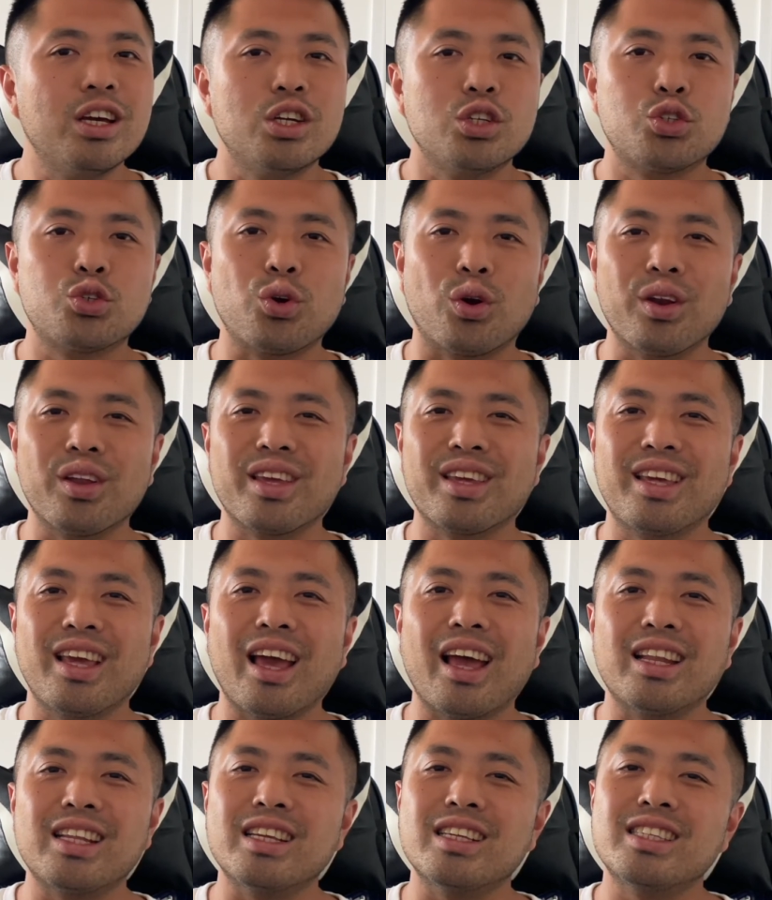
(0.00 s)
trying to
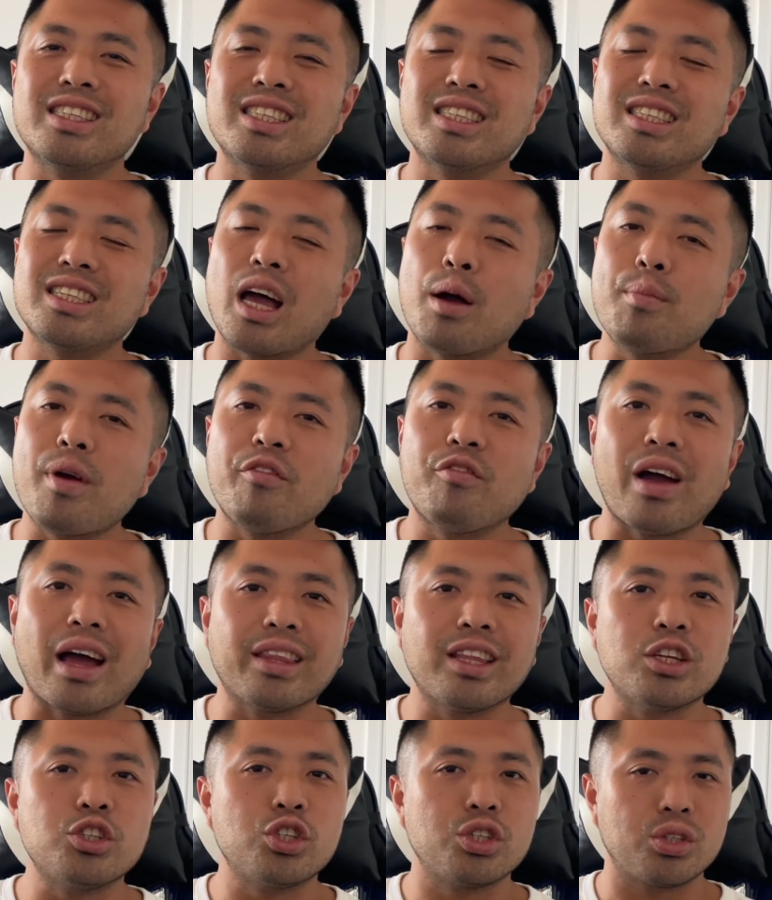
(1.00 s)
get some
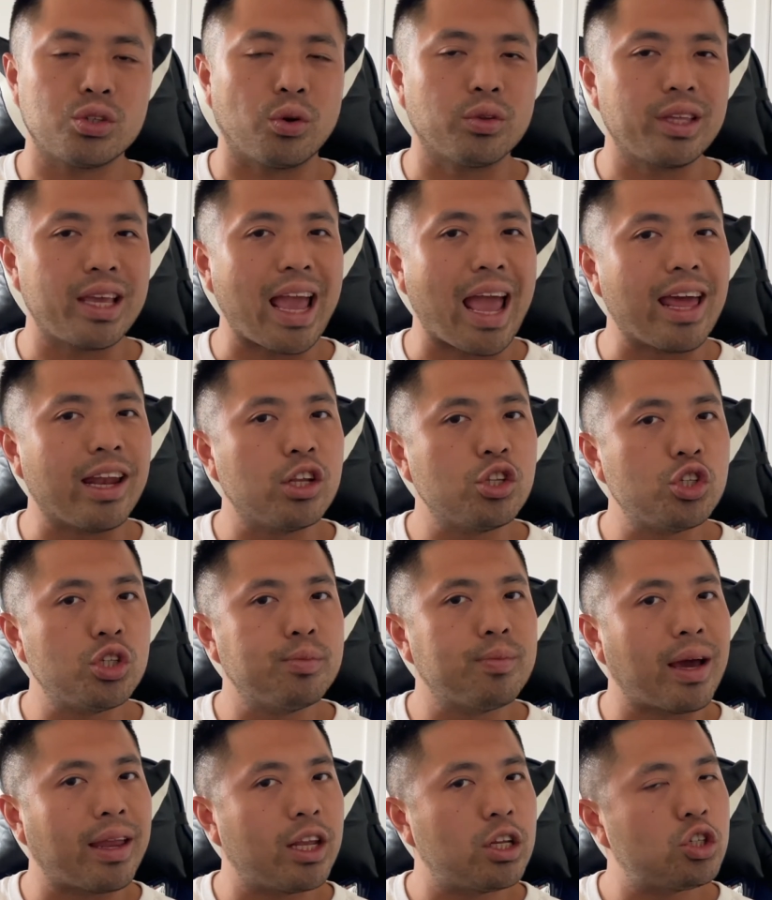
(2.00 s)
advantages on the energy
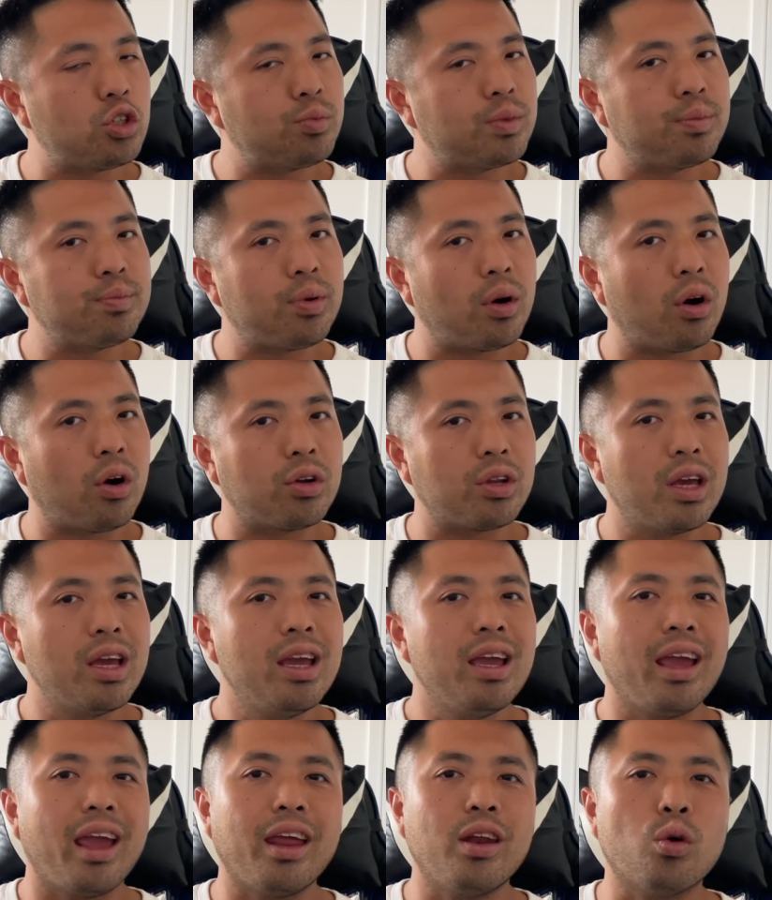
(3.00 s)
management part
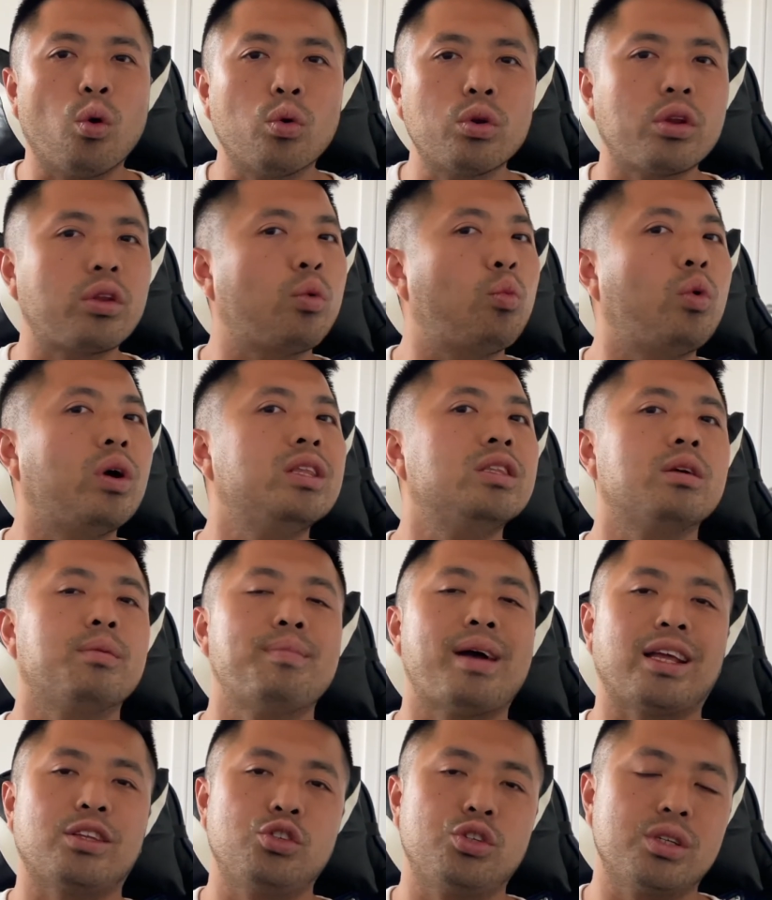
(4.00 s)
in order to win the
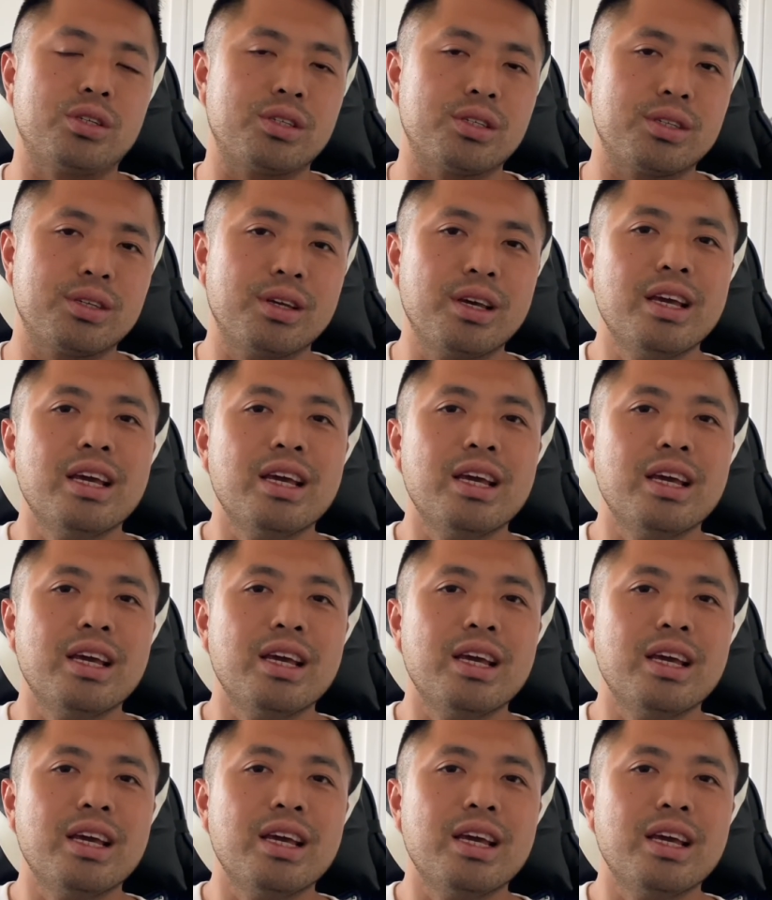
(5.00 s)
matches.